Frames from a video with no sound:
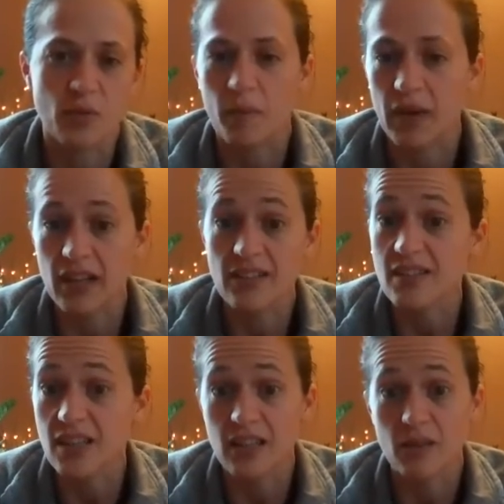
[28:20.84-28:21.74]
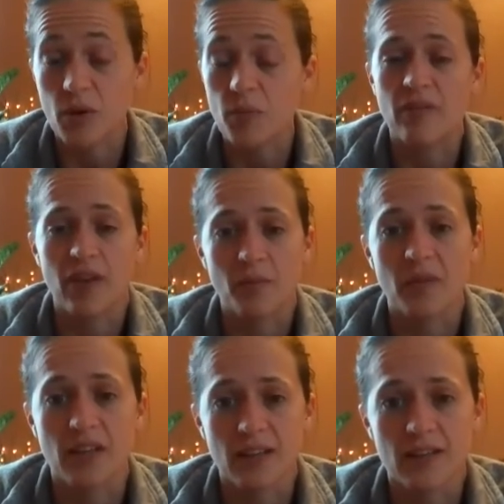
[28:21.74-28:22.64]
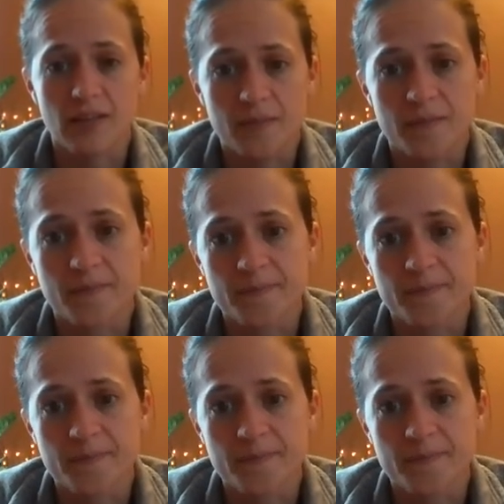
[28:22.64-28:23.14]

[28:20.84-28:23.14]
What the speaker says: what my kids need and what my family needs.